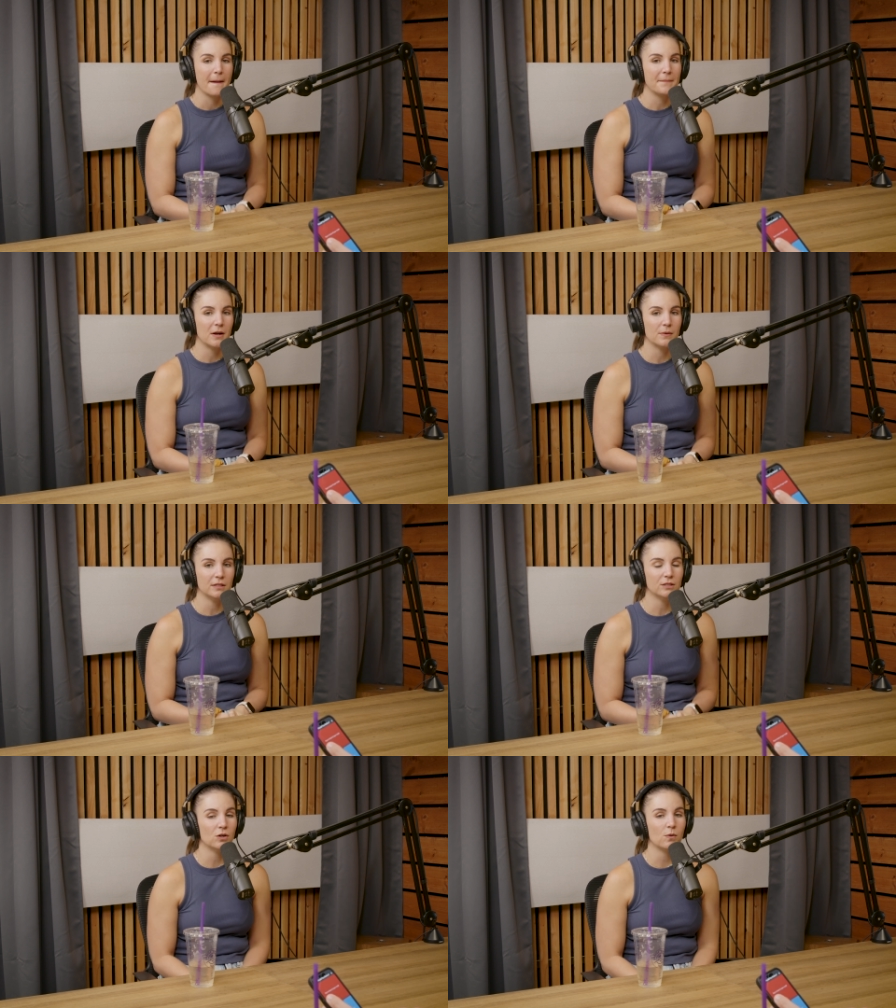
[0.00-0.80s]
But when
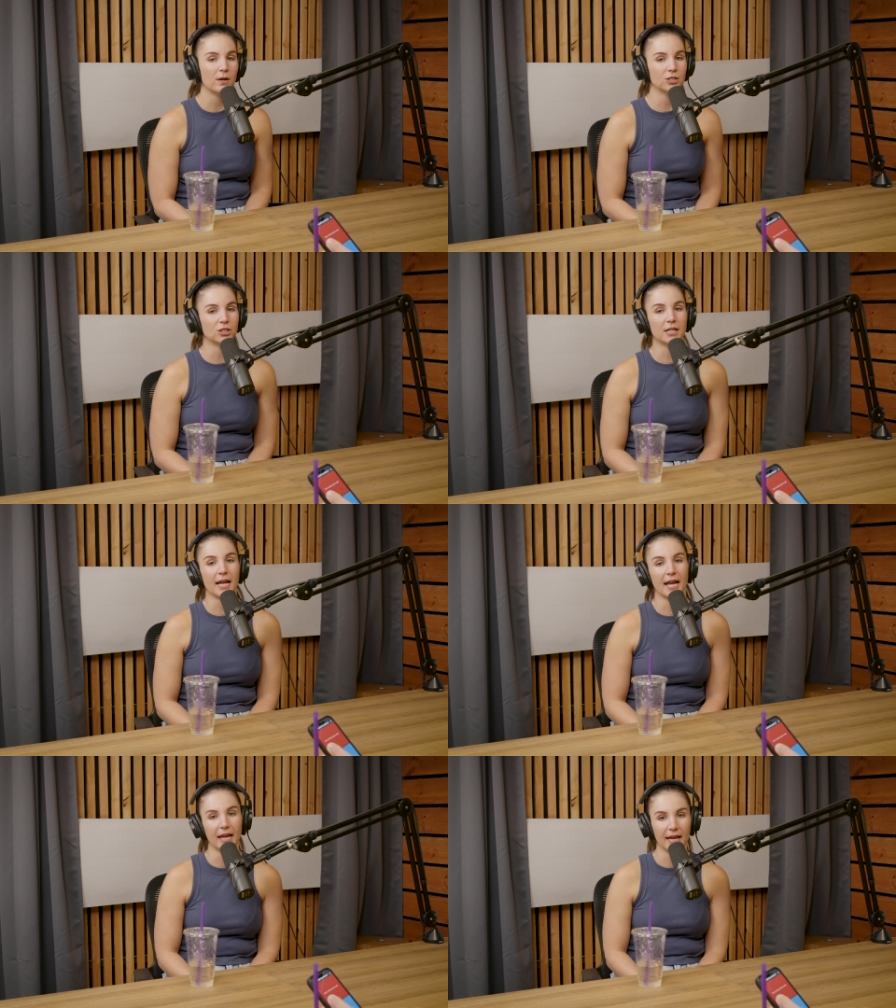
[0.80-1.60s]
you don't wash your
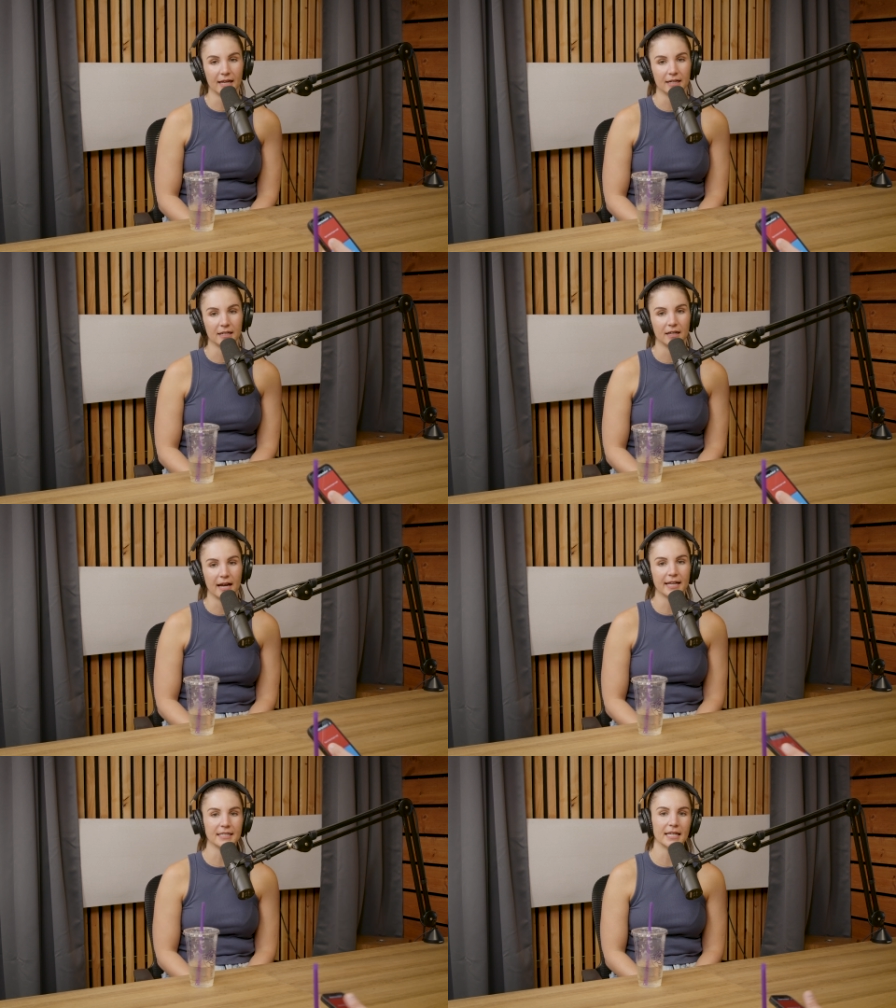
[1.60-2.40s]
hair,
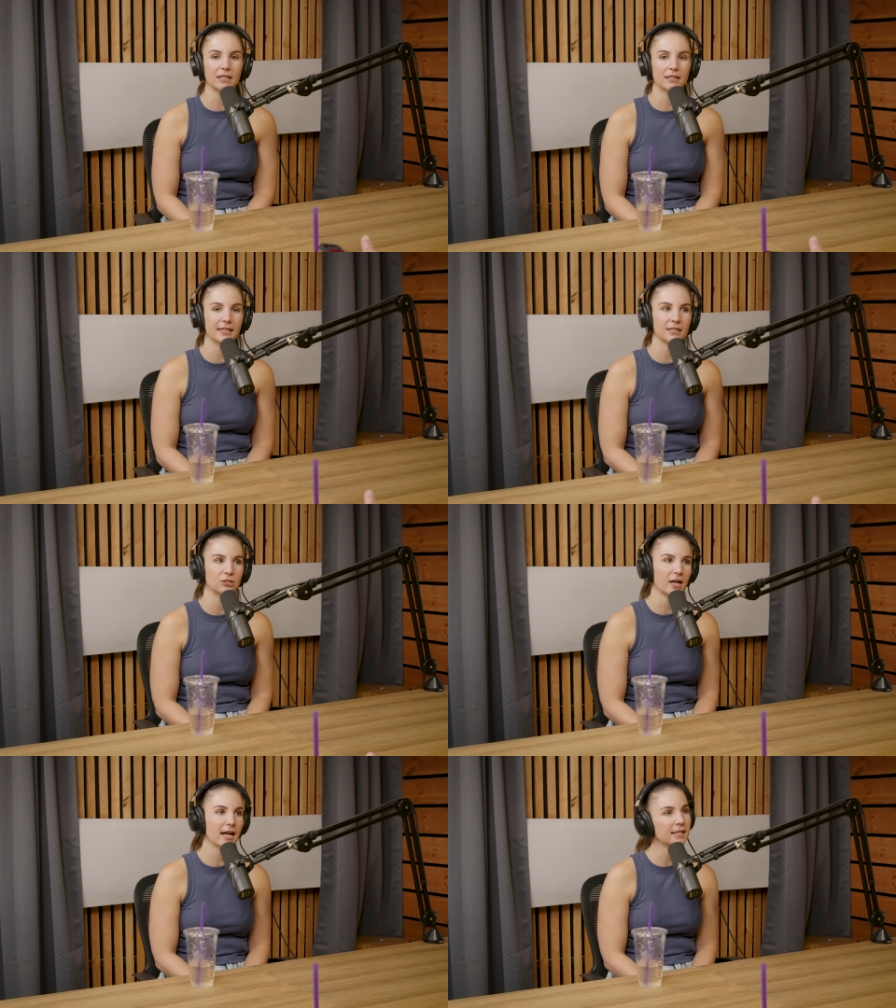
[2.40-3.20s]
I guess I could get
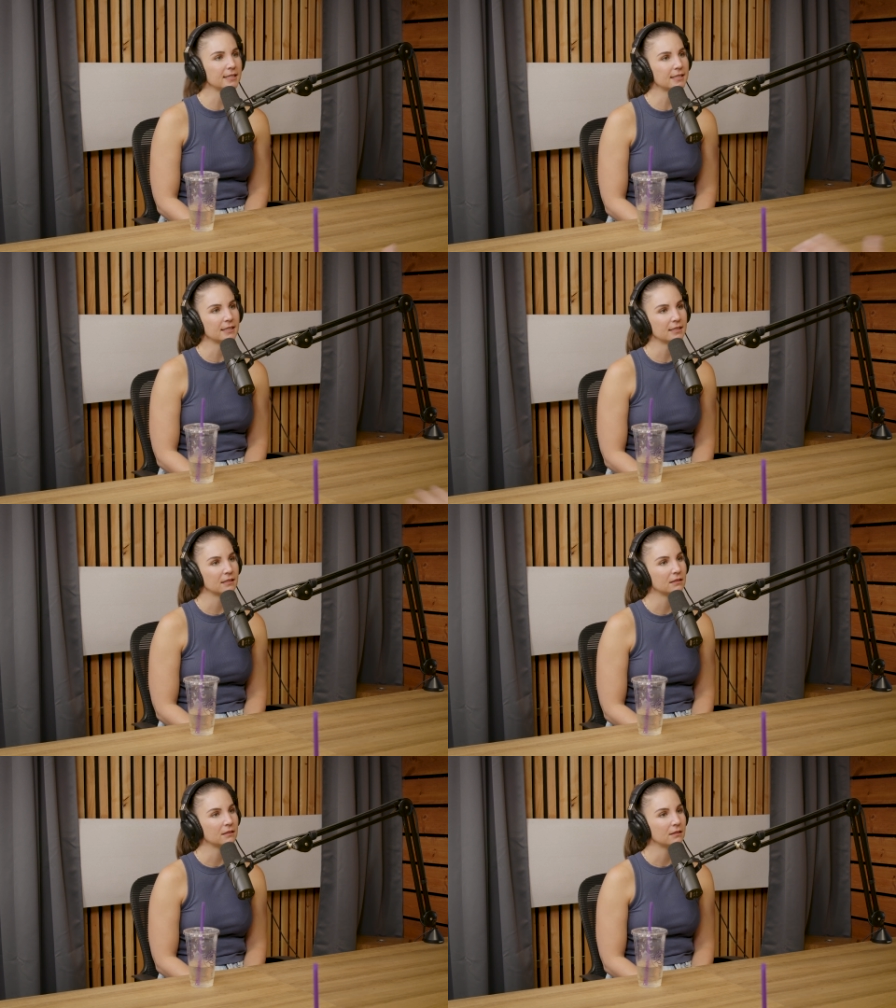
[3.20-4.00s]
dreads.
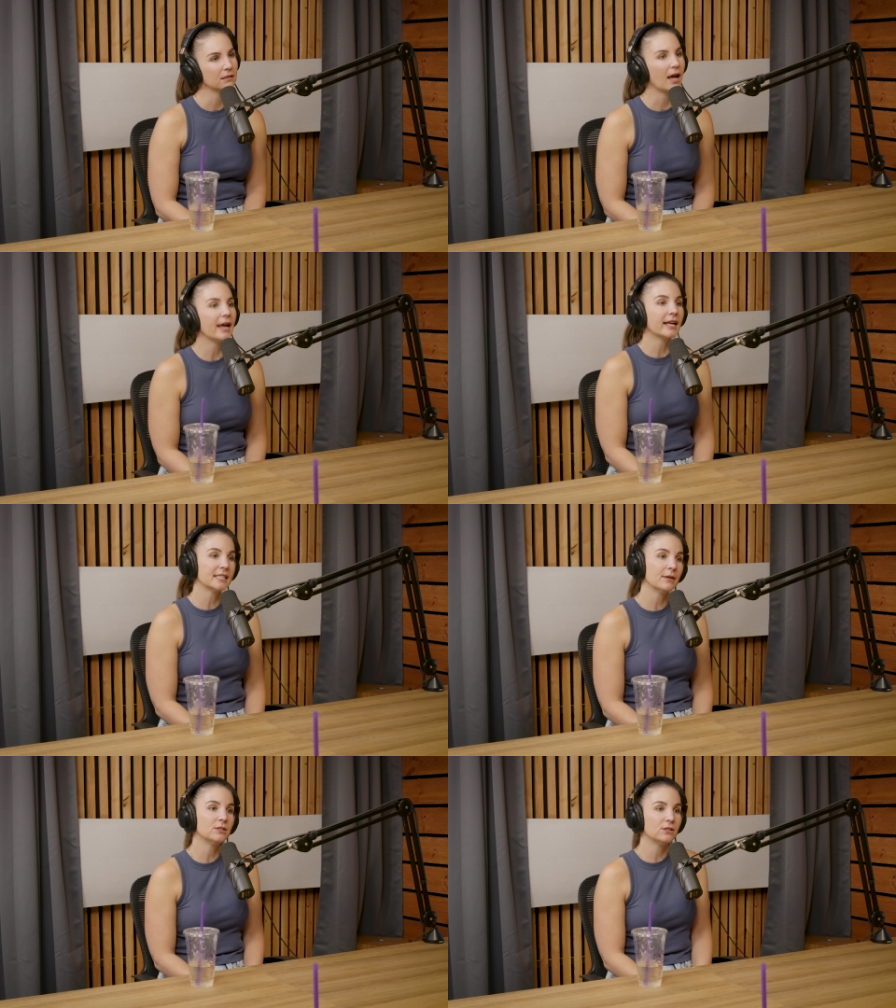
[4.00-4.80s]
I guess
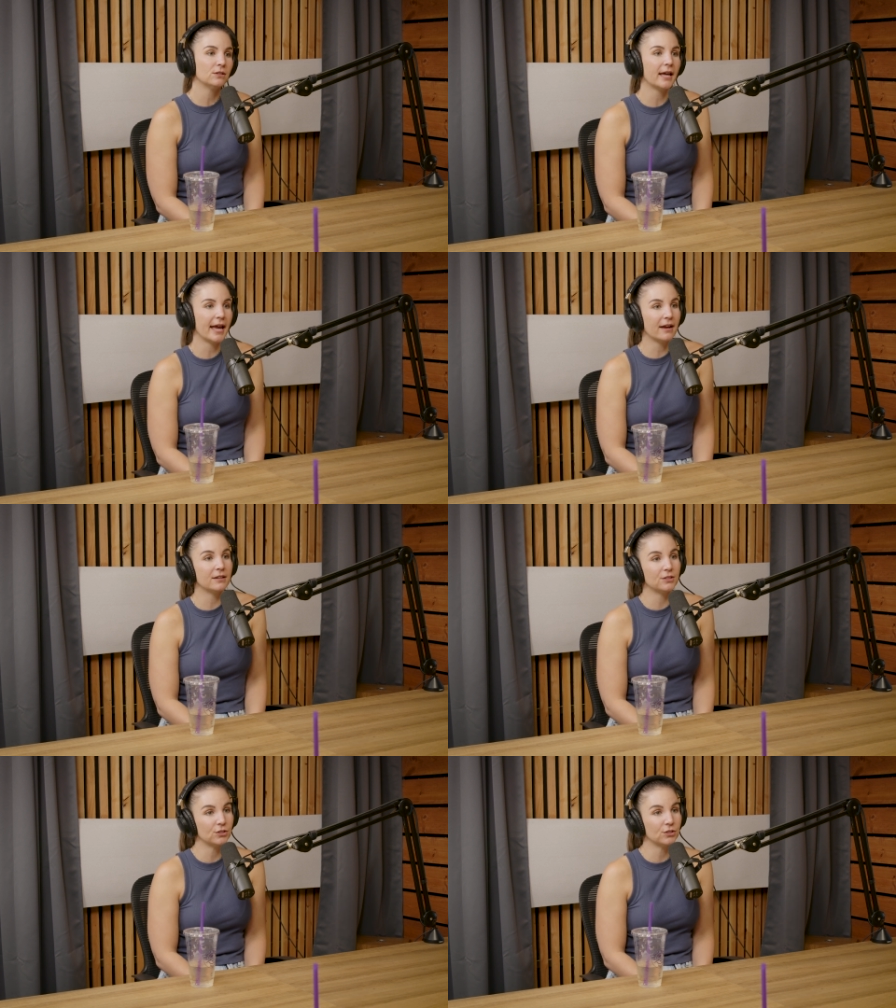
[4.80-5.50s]
I would do the hair and do